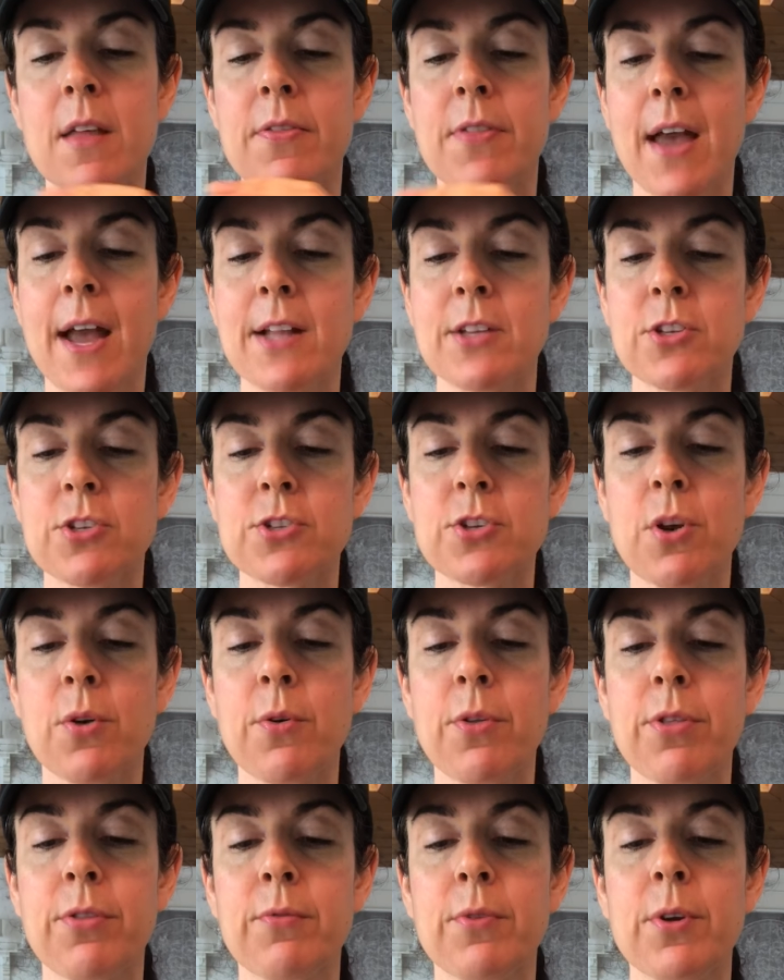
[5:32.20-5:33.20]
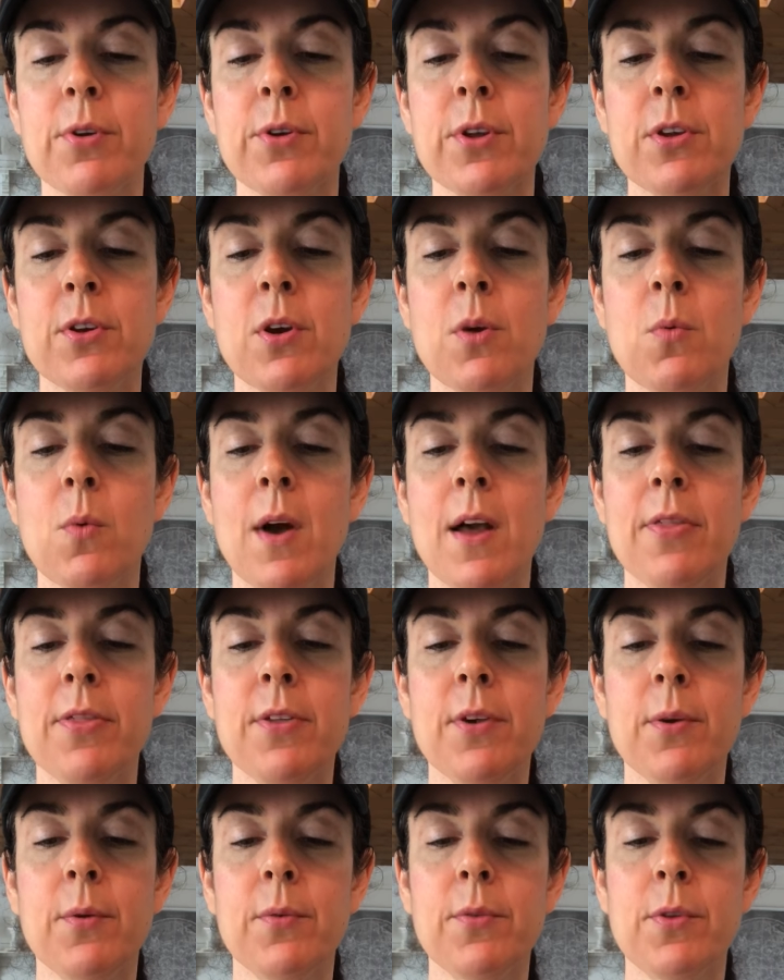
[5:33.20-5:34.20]
that show through. You don't want
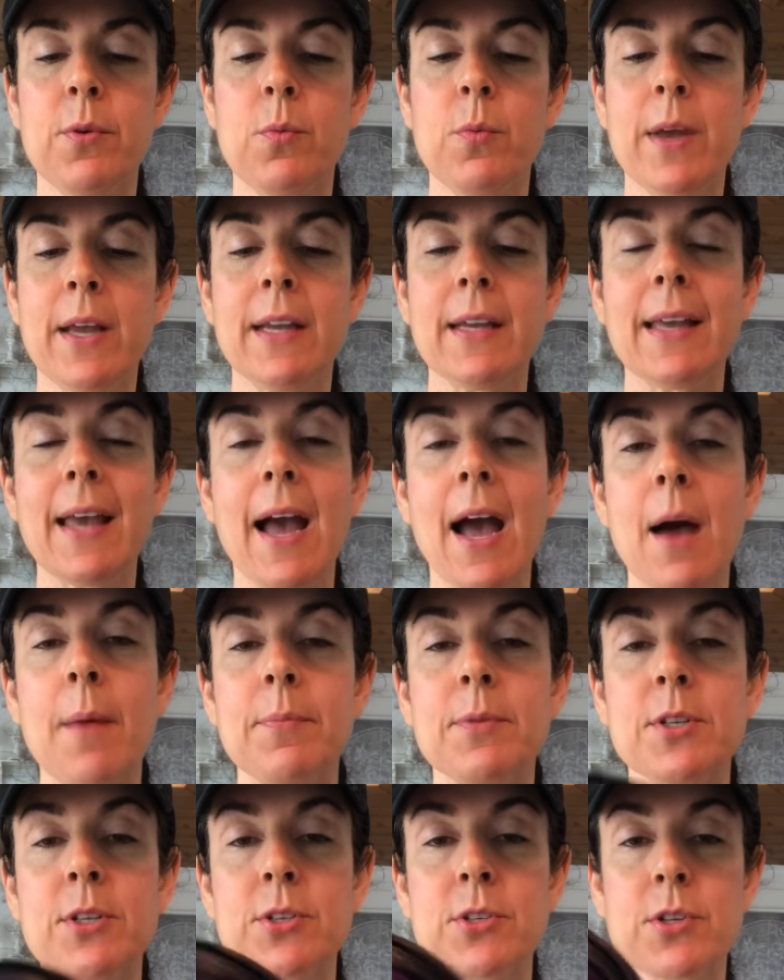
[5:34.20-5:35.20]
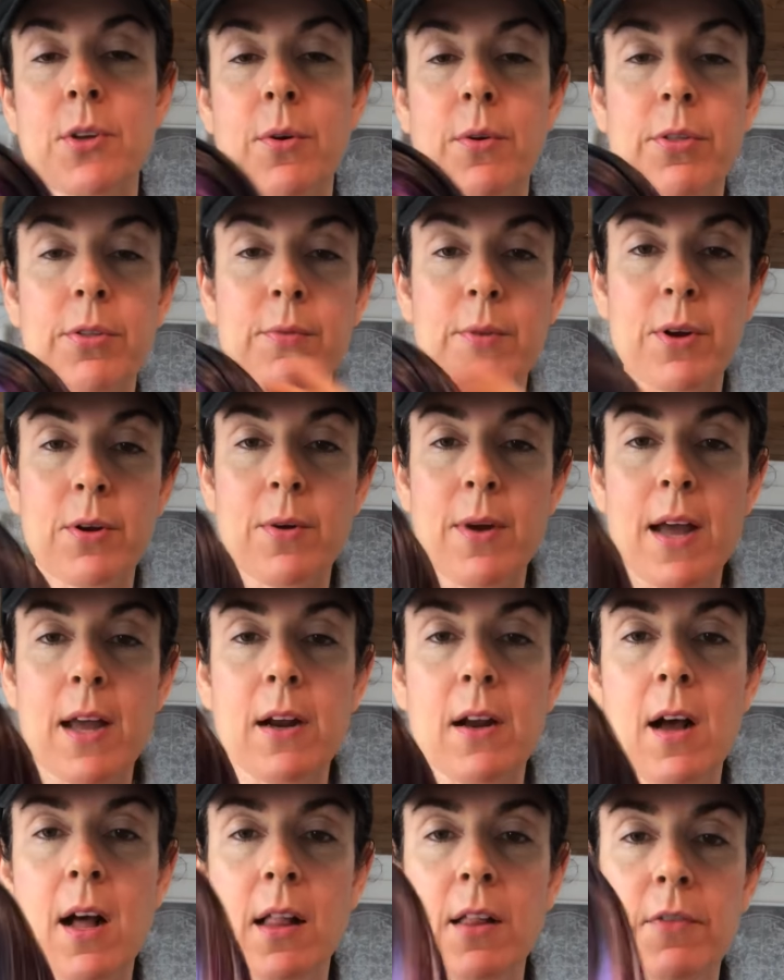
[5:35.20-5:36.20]
the wig cap to show through.
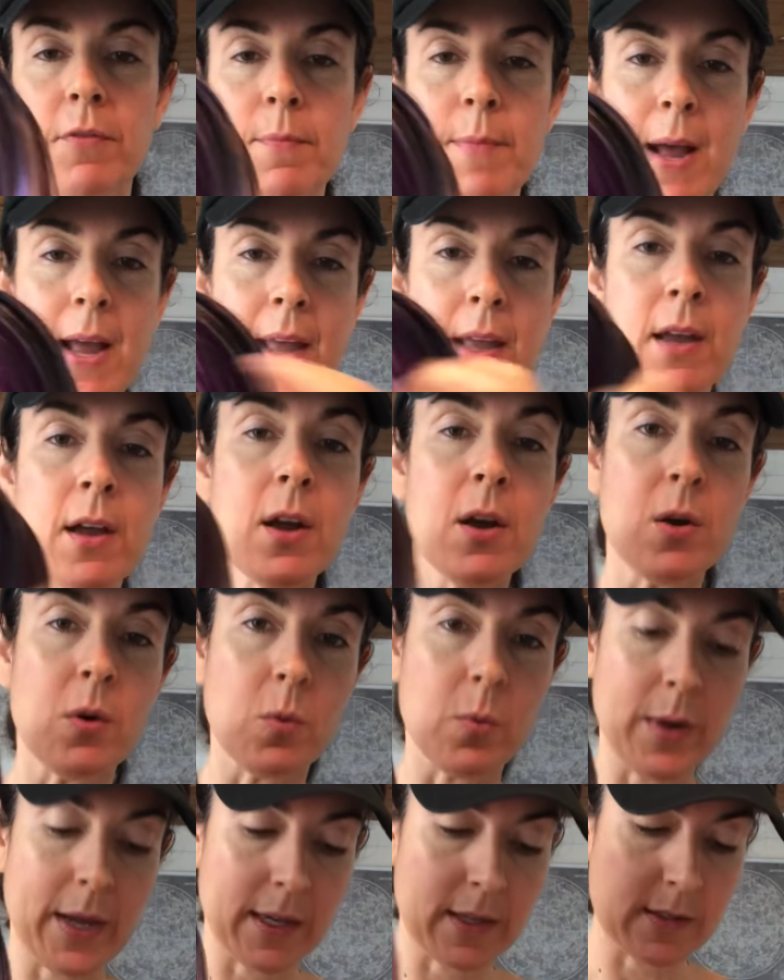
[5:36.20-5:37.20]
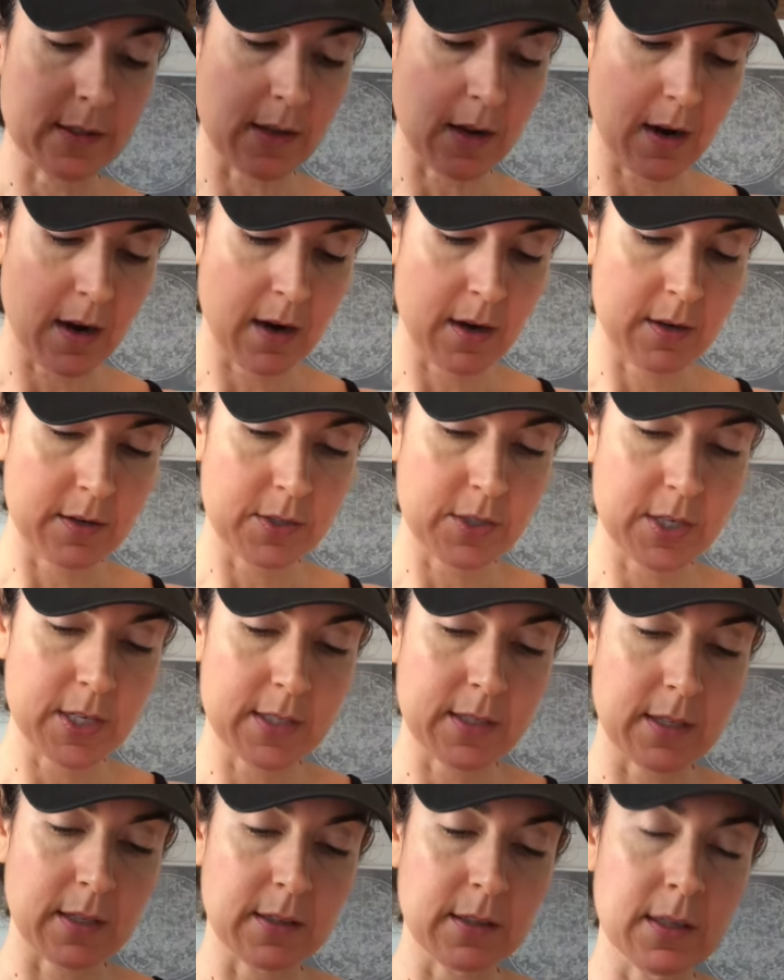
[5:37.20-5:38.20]
And all of my wigs are
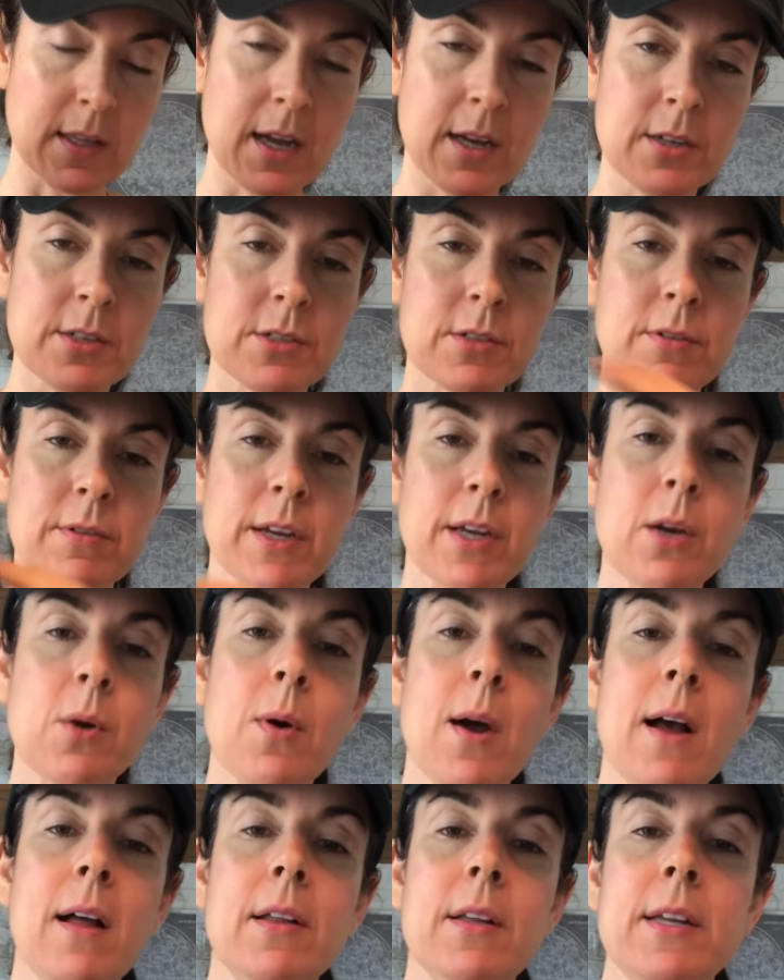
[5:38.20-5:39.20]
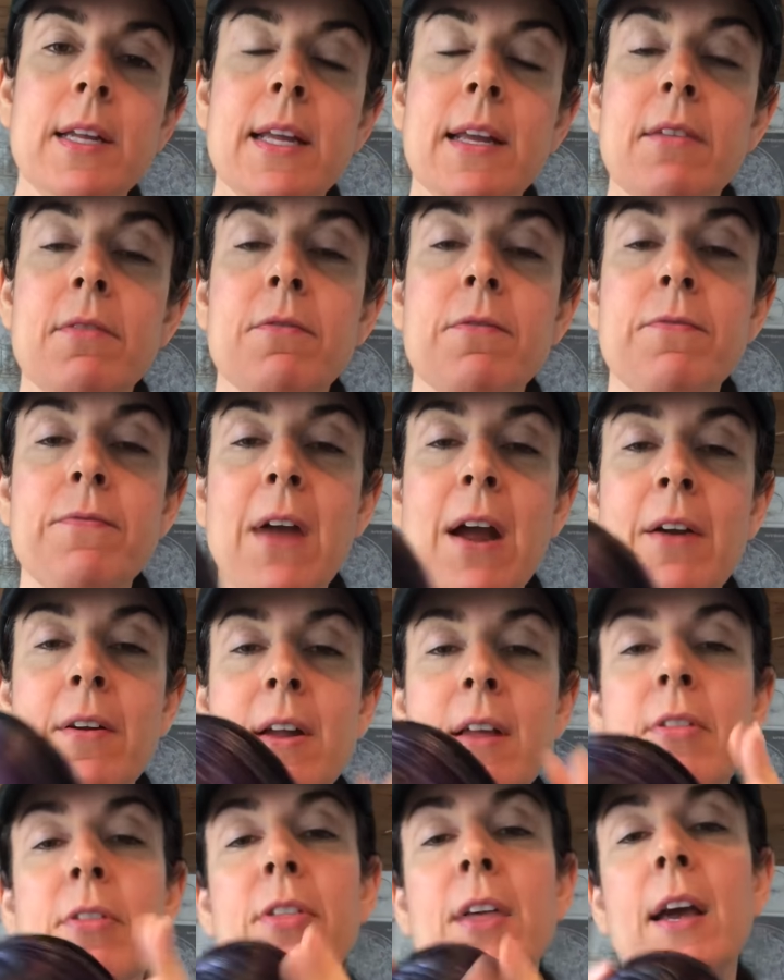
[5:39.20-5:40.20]
just a luxury quality and
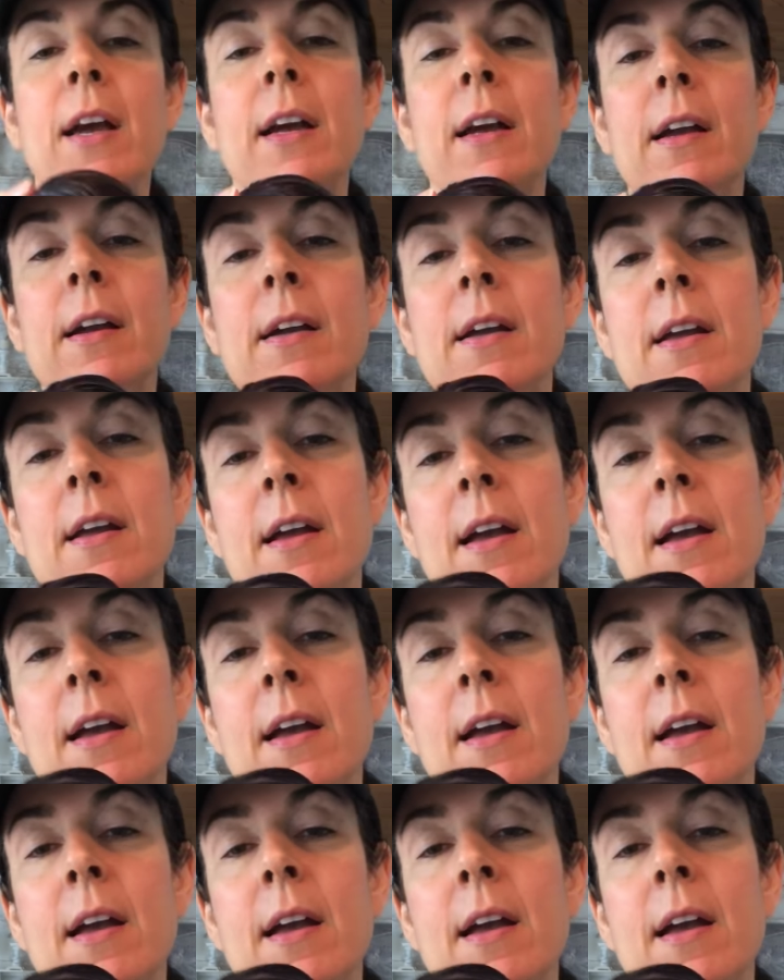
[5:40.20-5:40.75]
very thick,